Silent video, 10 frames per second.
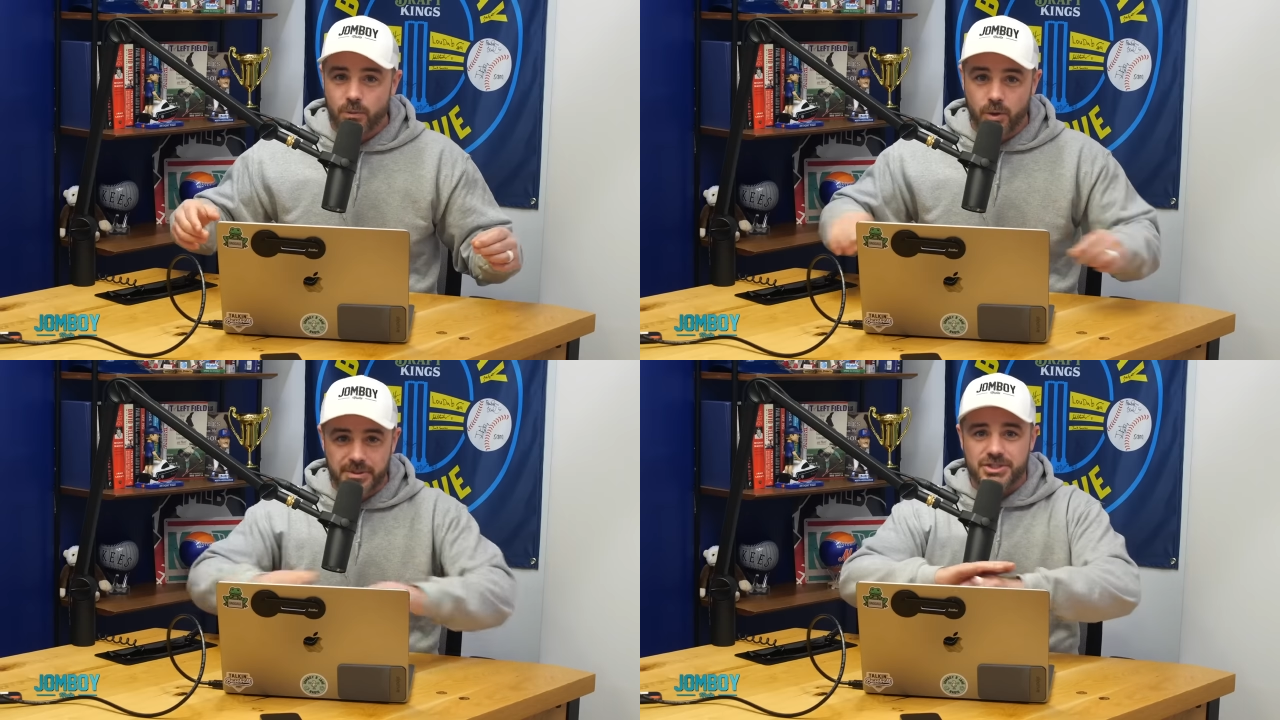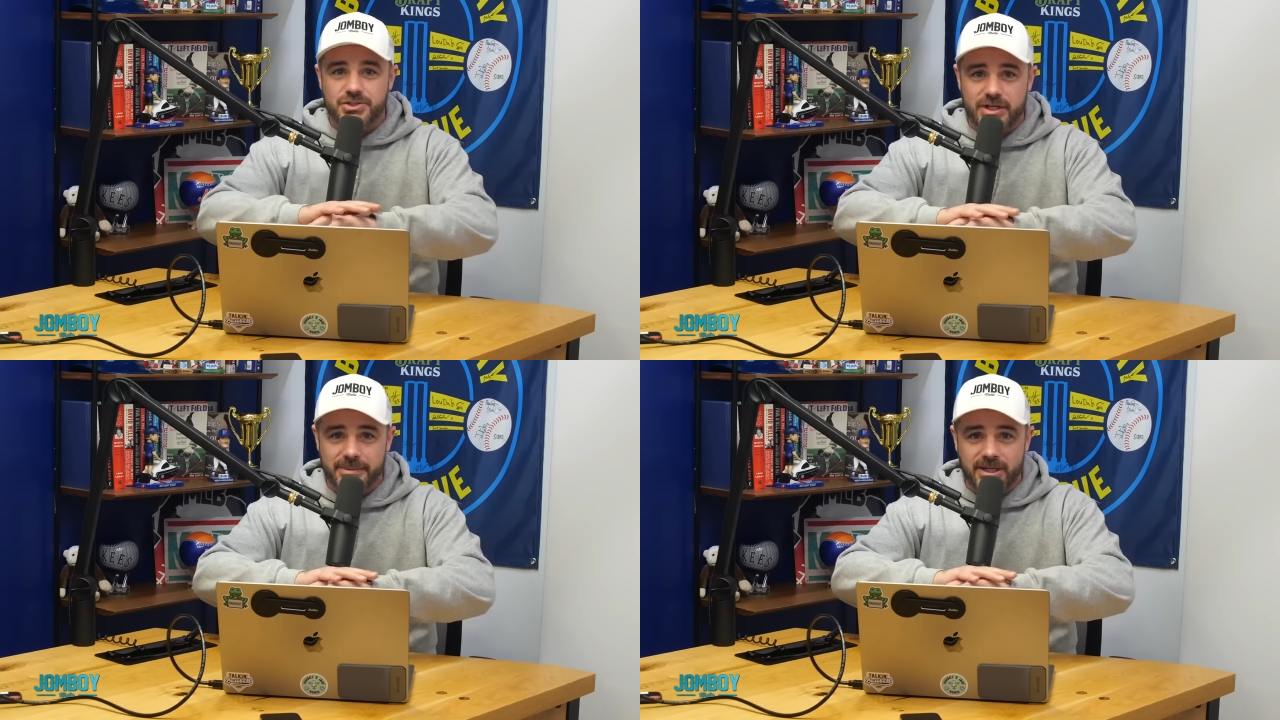we will be
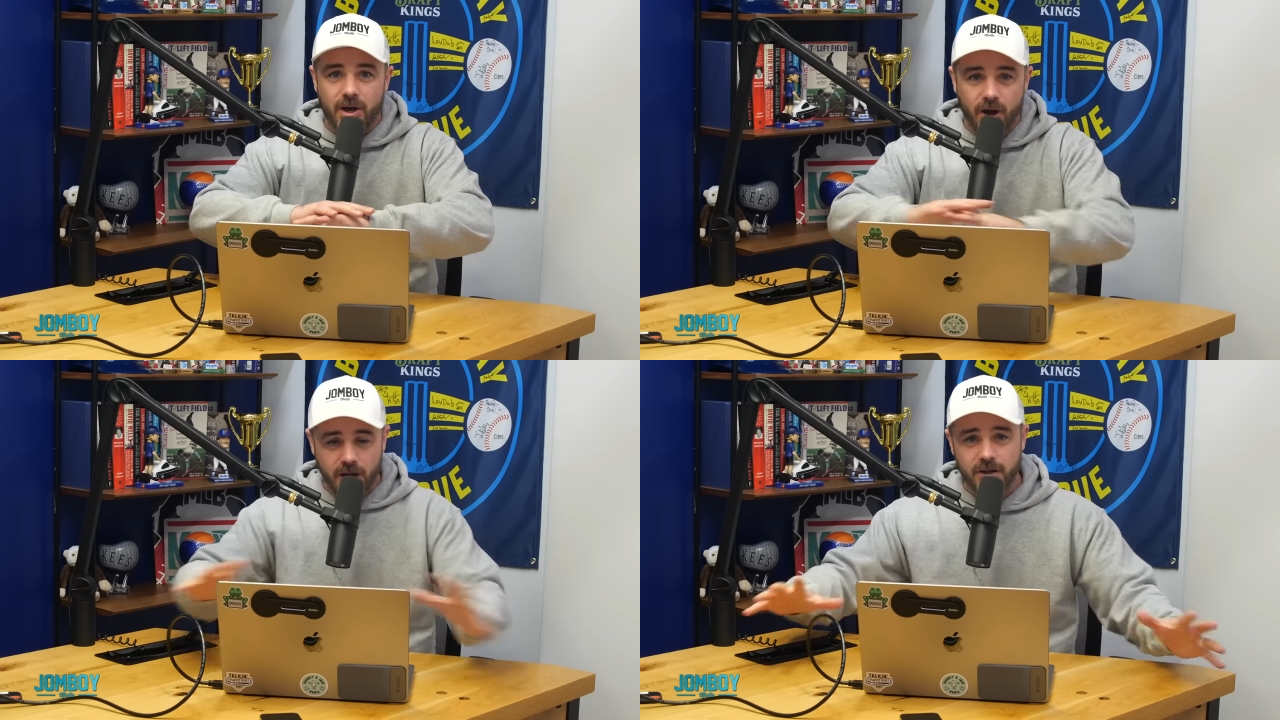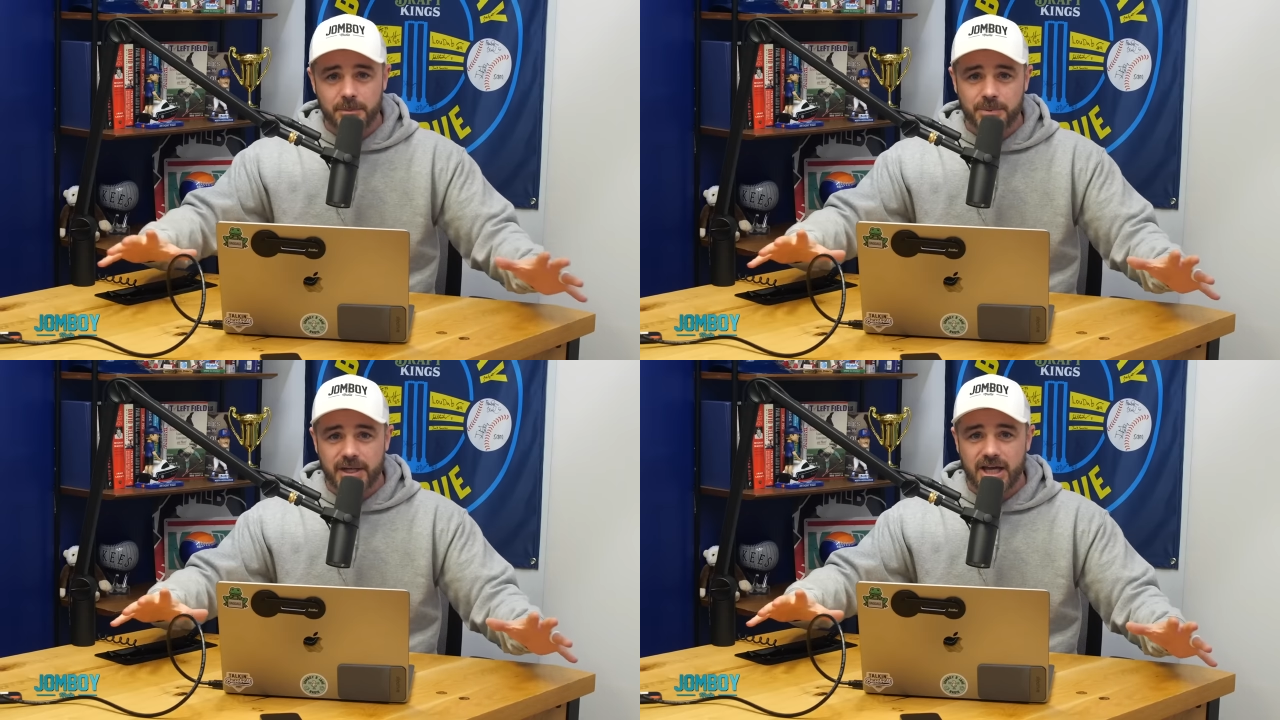streaming all
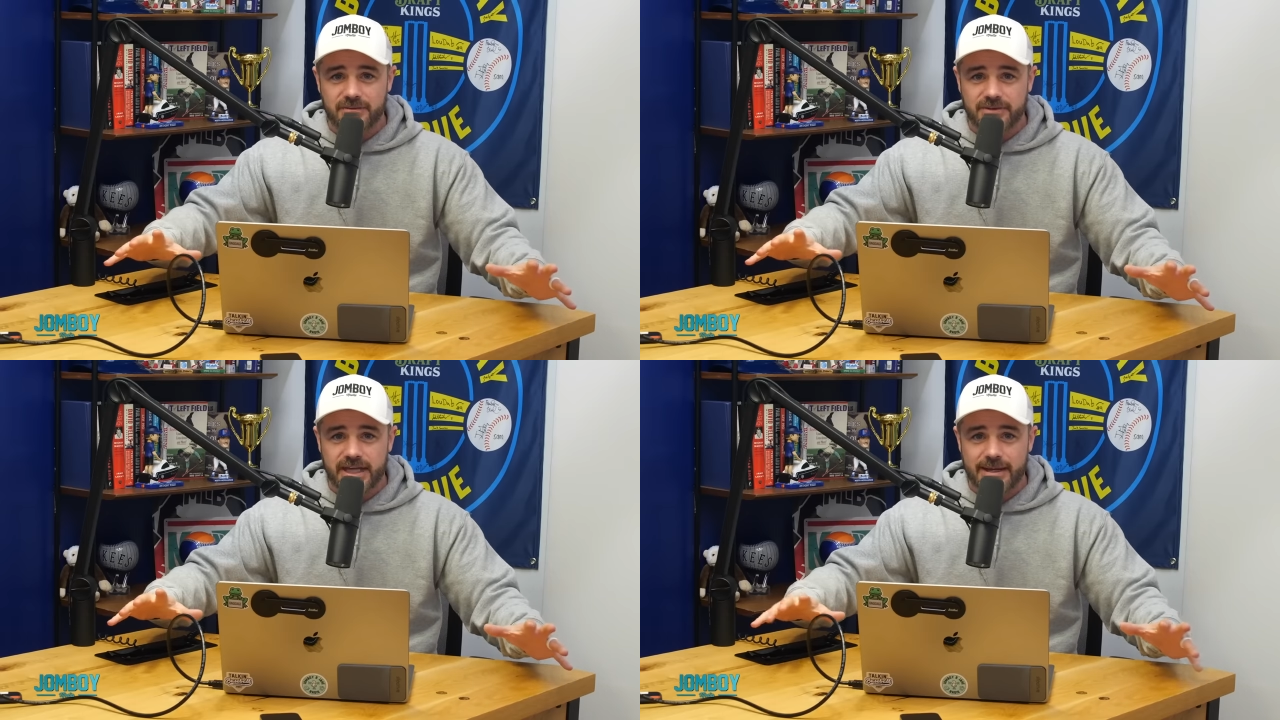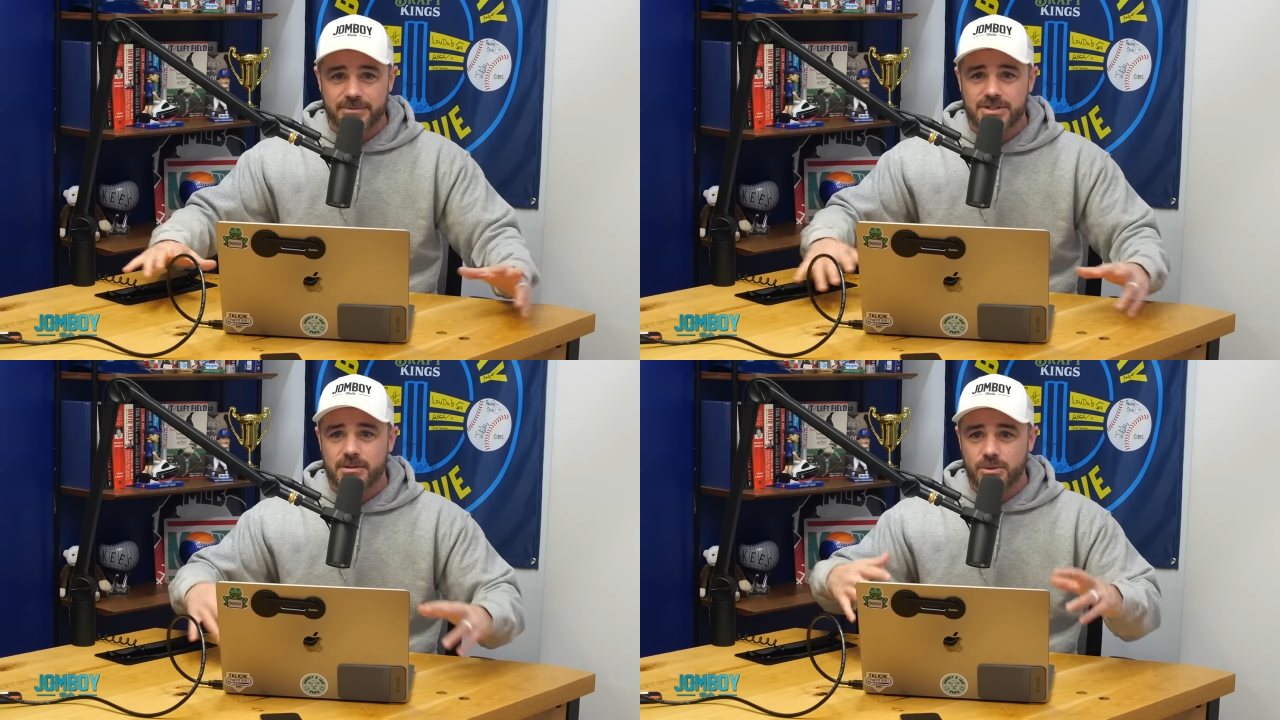the playoff
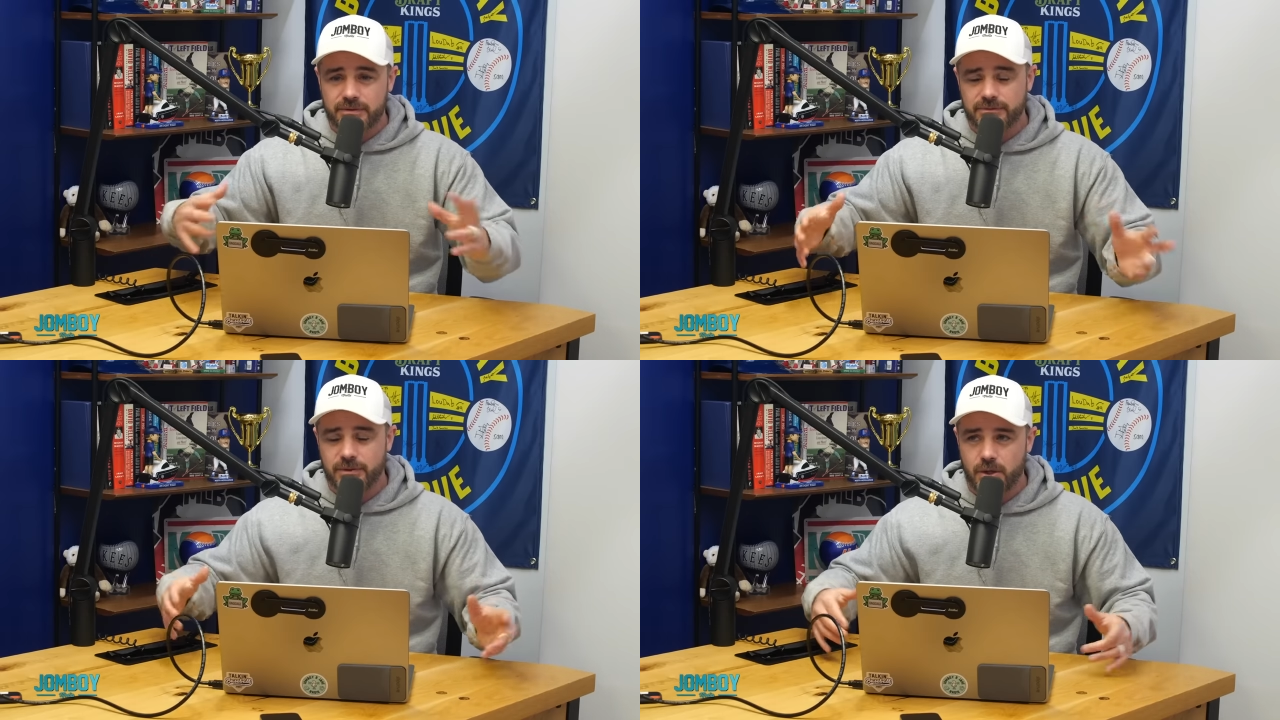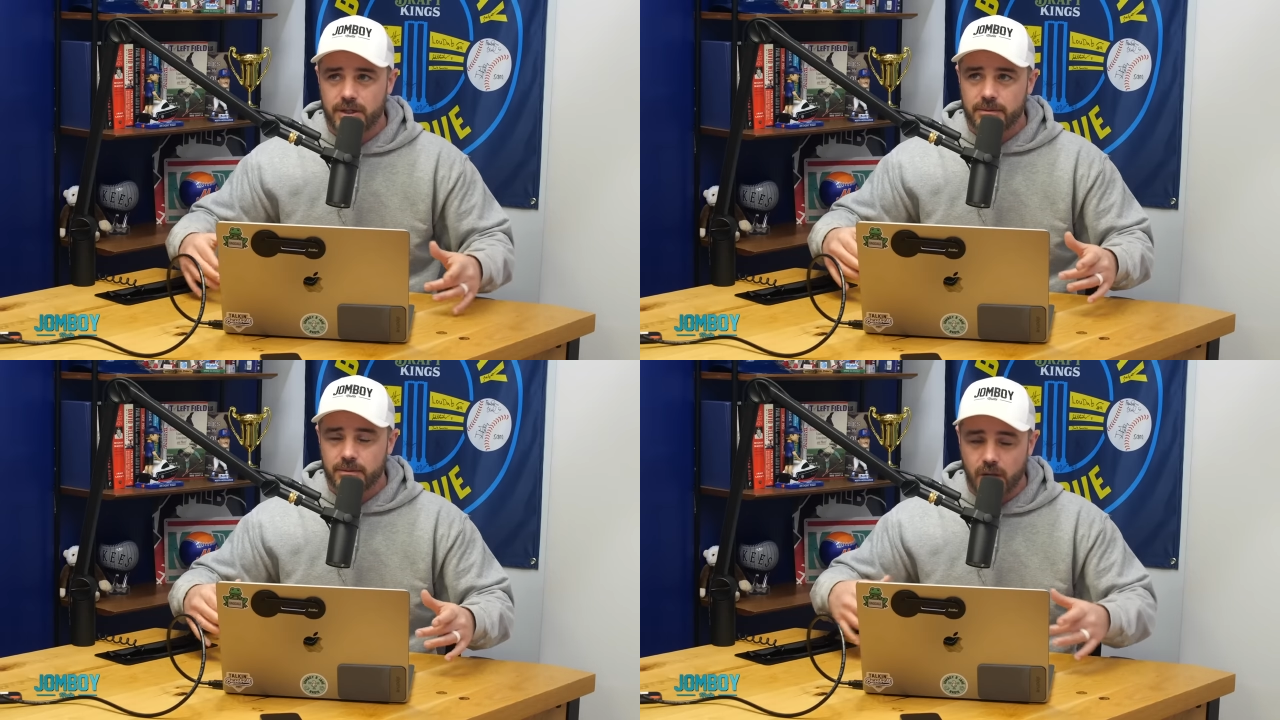games moving forward.